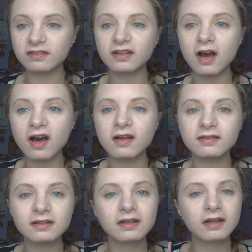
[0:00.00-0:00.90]

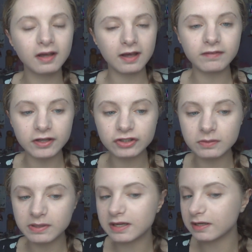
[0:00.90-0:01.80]
scars have
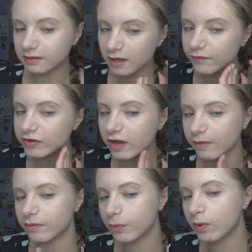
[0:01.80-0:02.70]
actually been covered
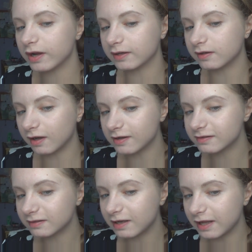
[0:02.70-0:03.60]
up quite
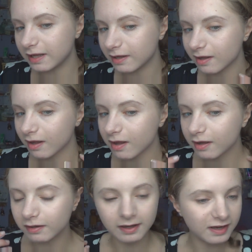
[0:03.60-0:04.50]
nicely.
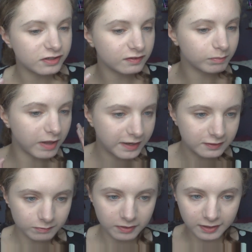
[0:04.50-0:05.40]
It has
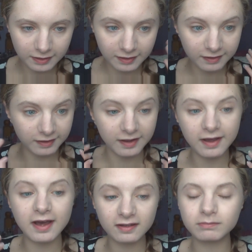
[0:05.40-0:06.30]
made
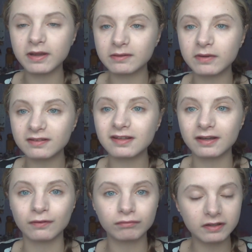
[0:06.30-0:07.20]
my
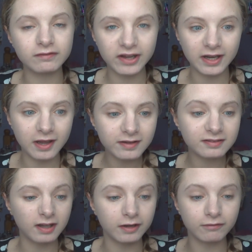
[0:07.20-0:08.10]
skin really
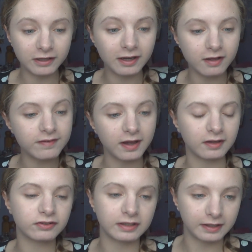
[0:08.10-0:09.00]
nice. I really love it
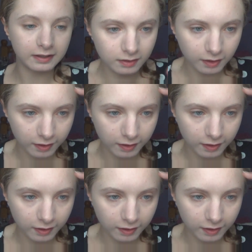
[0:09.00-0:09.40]
actually.